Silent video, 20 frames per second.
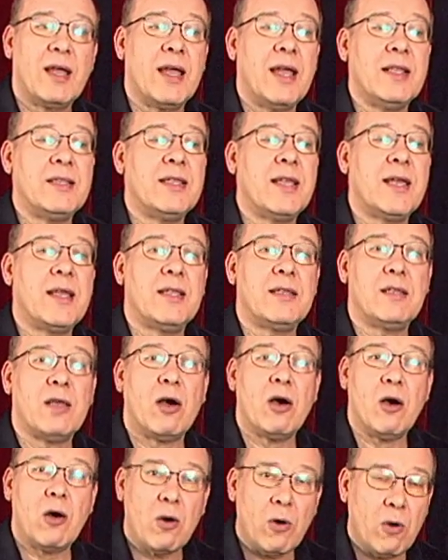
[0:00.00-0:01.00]
and then the
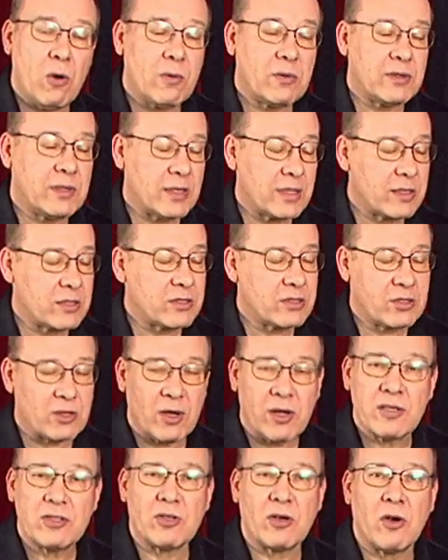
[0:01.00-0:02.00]
whole thing
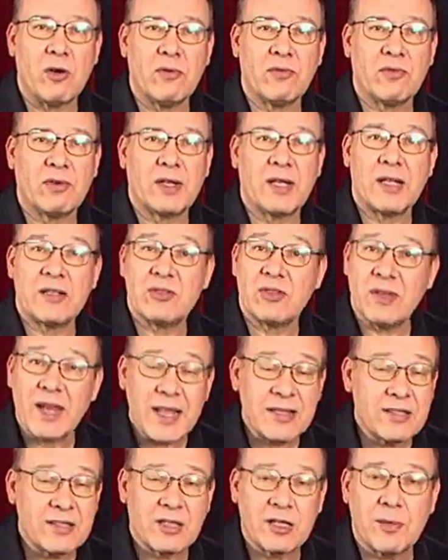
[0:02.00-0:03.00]
starts over again. So
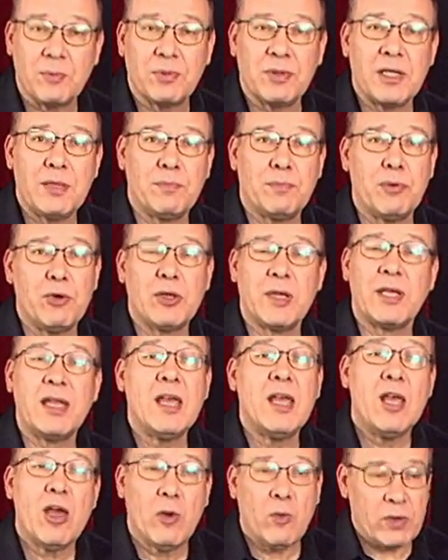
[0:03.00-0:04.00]
that's the complete boogie.
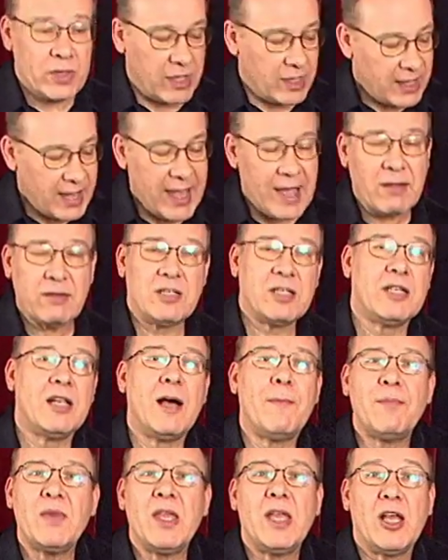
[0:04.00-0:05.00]
When you count it
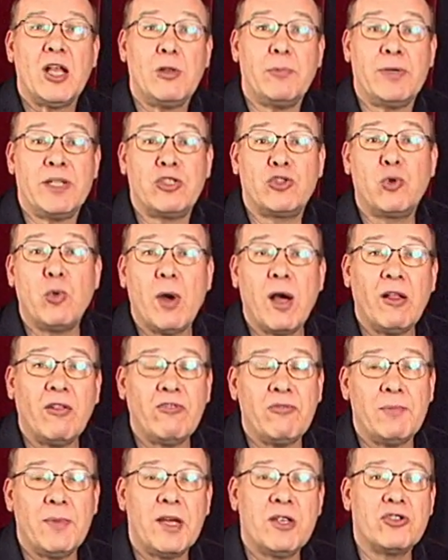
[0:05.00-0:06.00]
up, it'll be
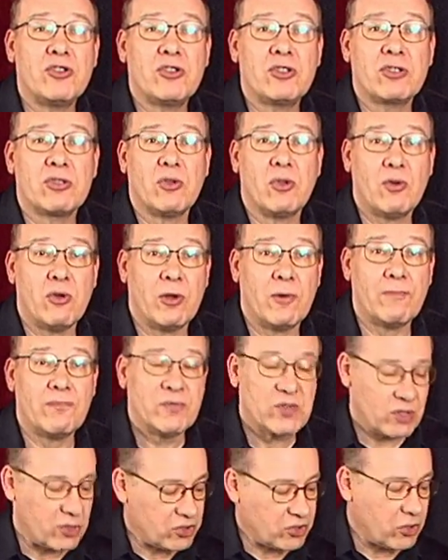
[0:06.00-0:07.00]
12 measures long.
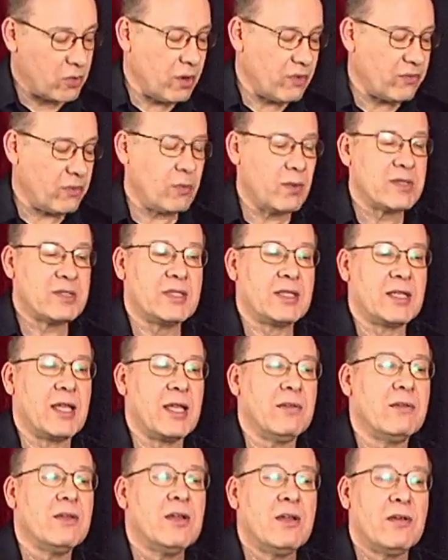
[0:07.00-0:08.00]
So let's go over it once
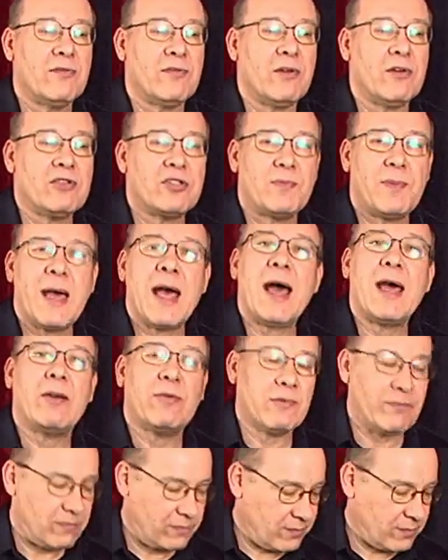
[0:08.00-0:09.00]
again. First
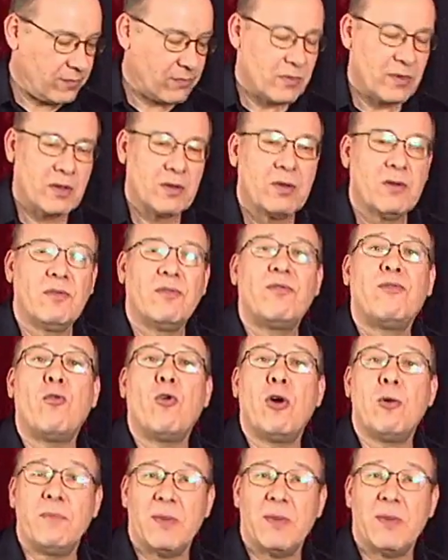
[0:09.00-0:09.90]
pattern, 4